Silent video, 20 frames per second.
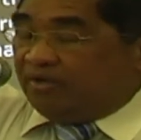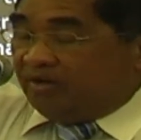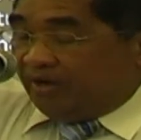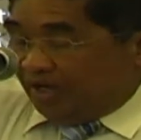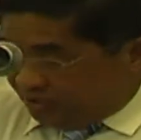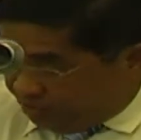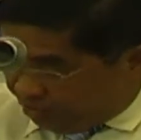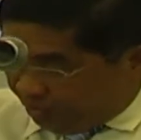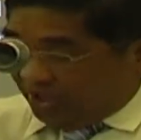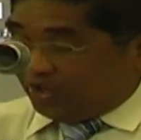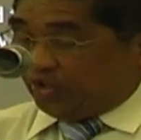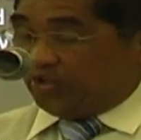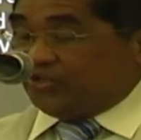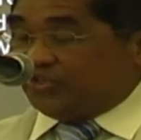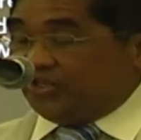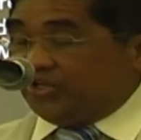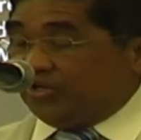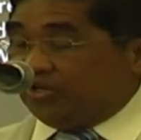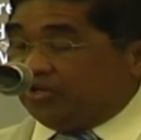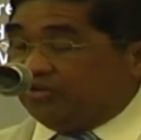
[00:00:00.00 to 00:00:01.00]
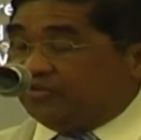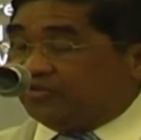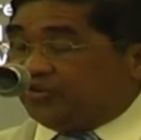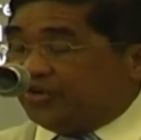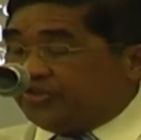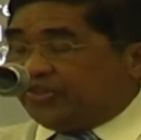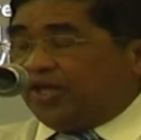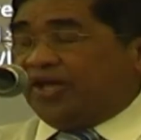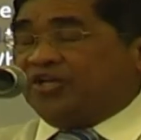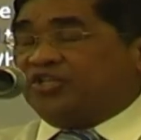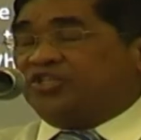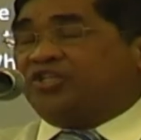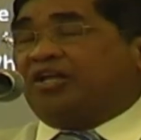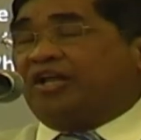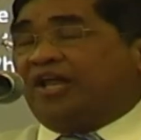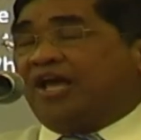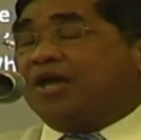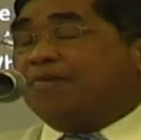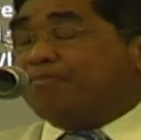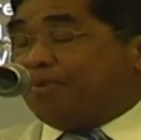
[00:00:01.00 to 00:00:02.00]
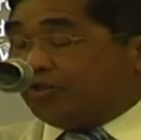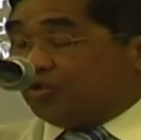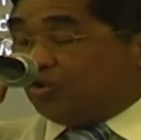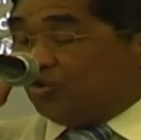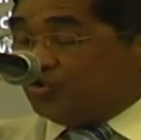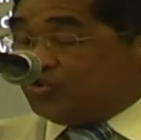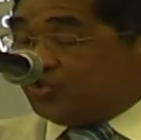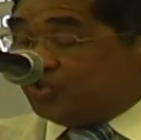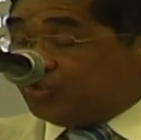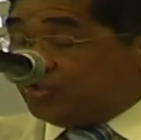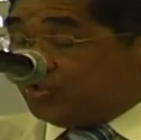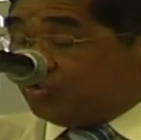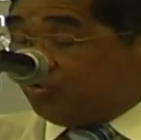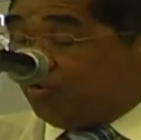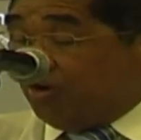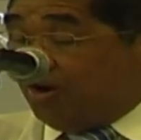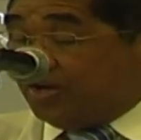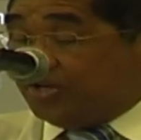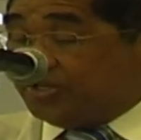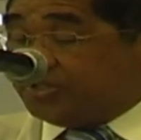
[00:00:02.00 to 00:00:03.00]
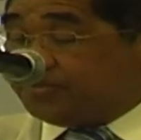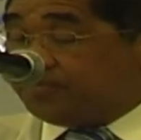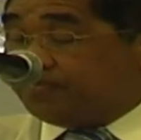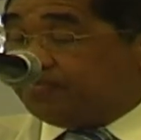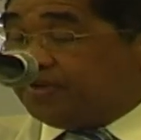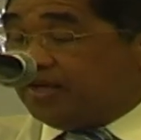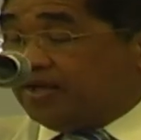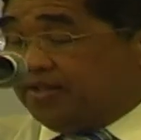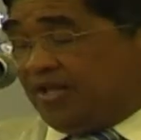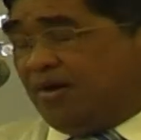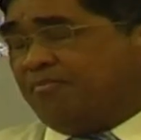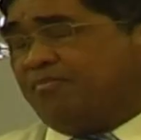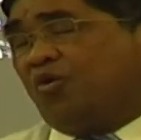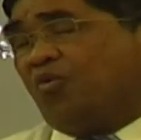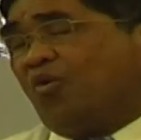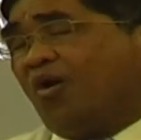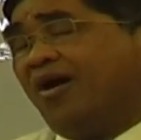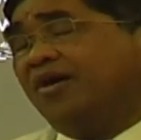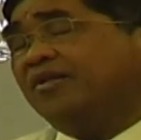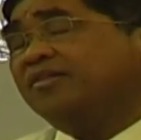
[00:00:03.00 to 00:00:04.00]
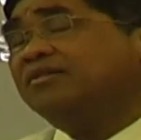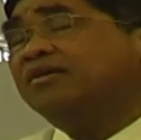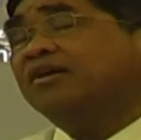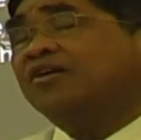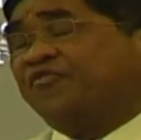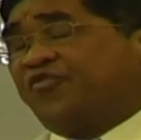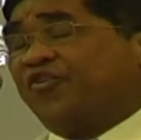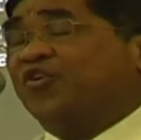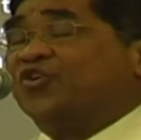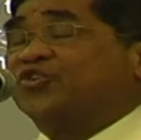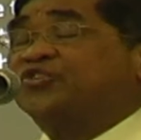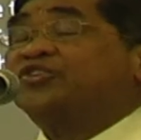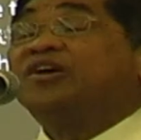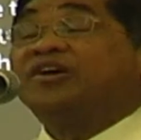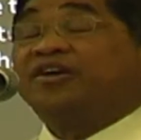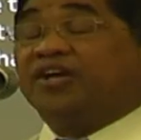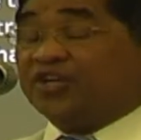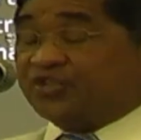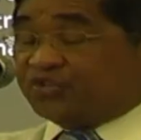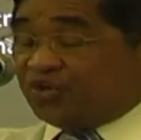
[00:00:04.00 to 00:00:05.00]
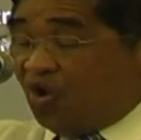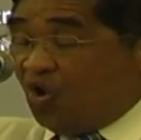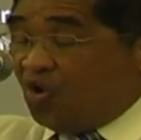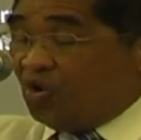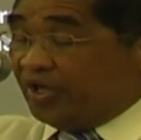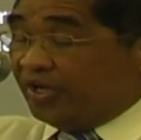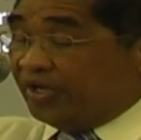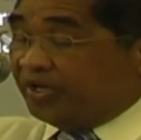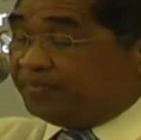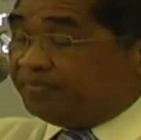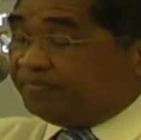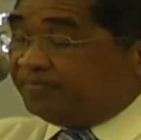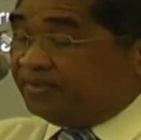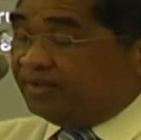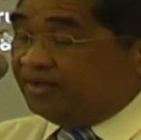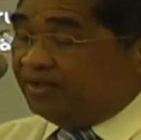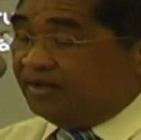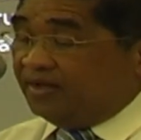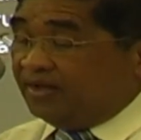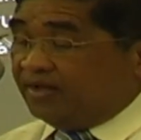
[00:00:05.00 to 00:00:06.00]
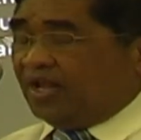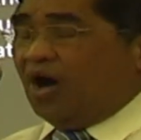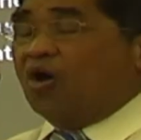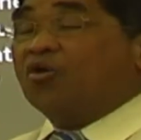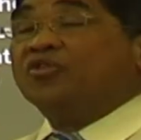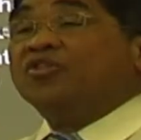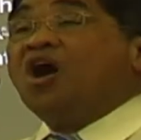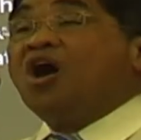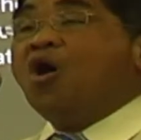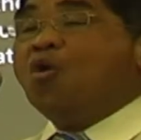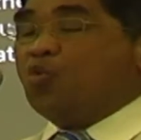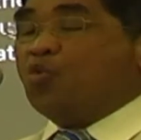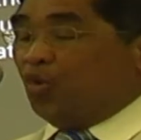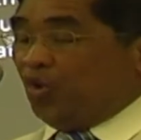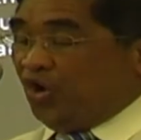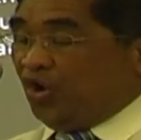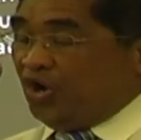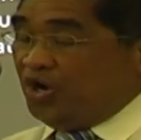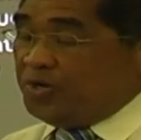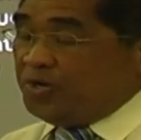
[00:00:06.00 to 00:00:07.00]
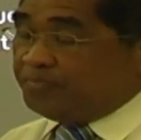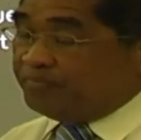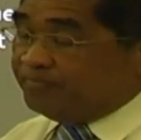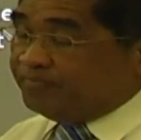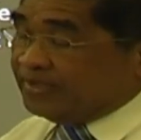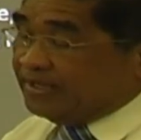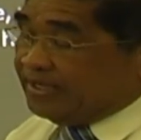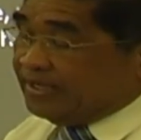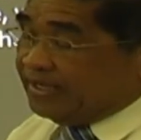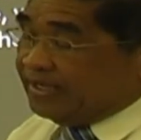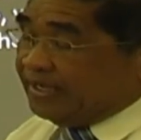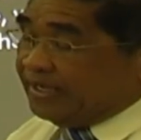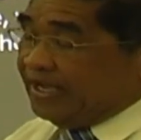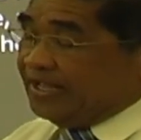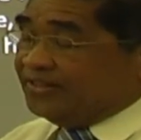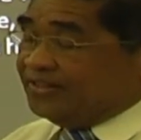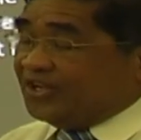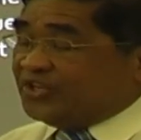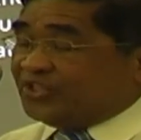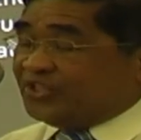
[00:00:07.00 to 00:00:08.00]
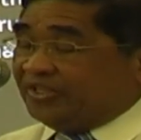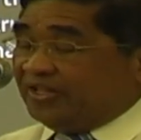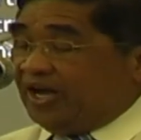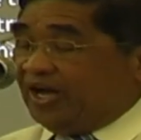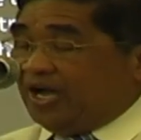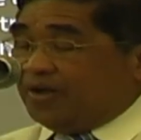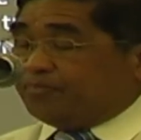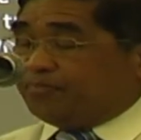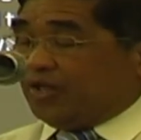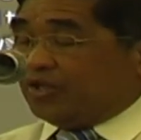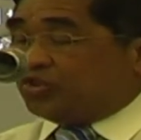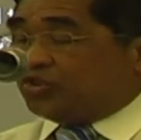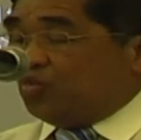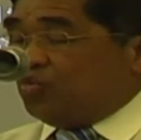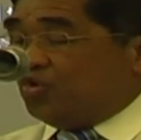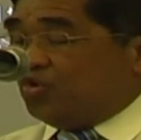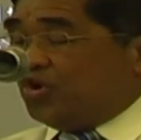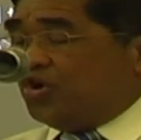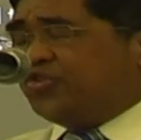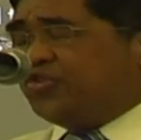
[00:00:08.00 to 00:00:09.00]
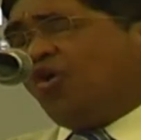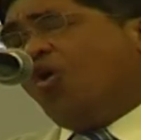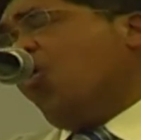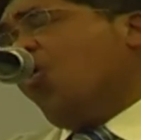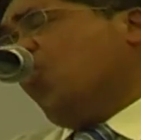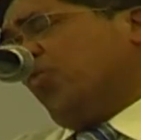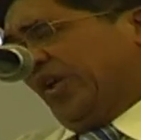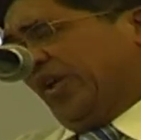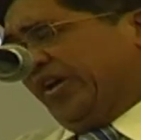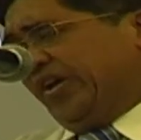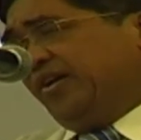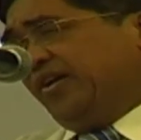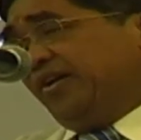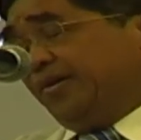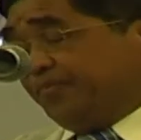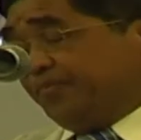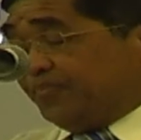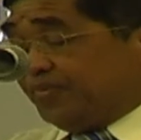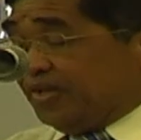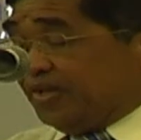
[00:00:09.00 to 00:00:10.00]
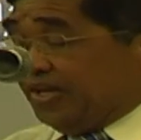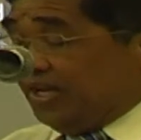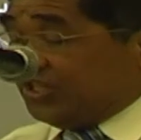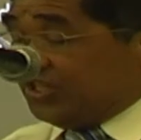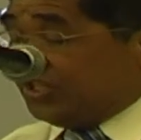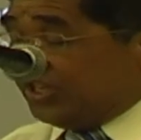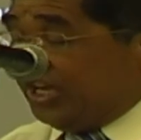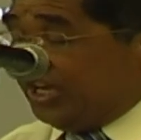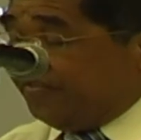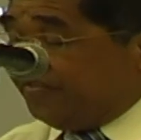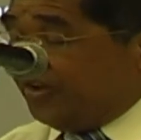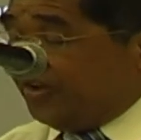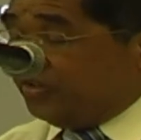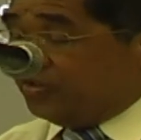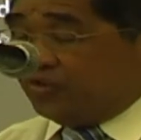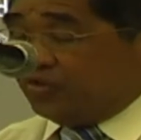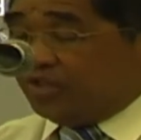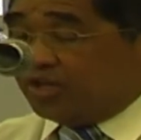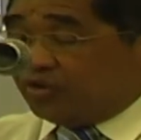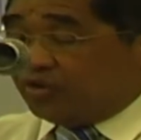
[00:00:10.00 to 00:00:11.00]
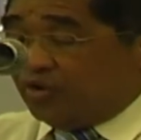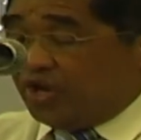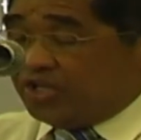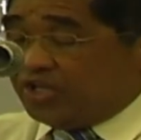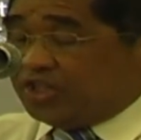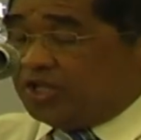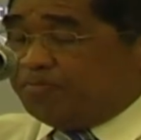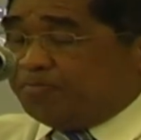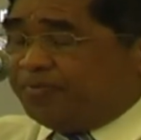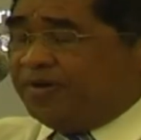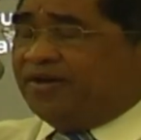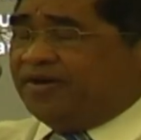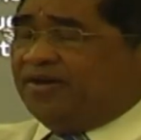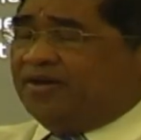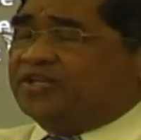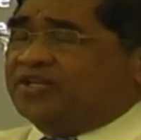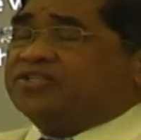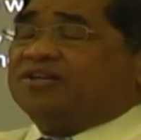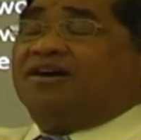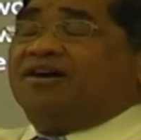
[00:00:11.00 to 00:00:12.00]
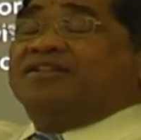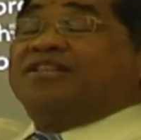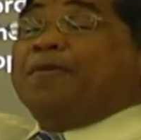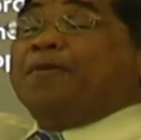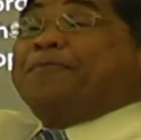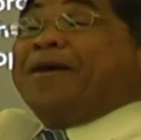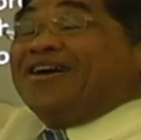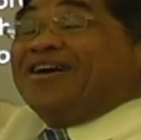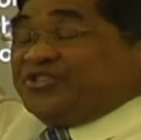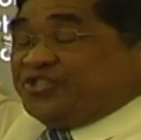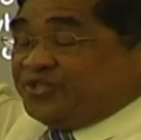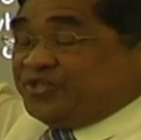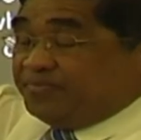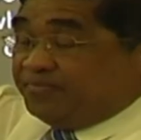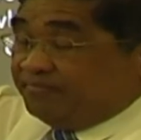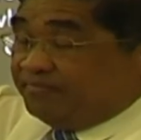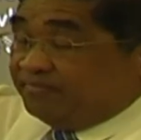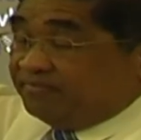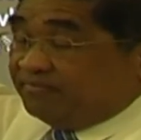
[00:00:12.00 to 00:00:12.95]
at Quakers Hill. Three things claimed by the Lord Jesus Christ. Number one, first, he is holy. Now, nowhere in this life that the word holy is given to the created beings in the past,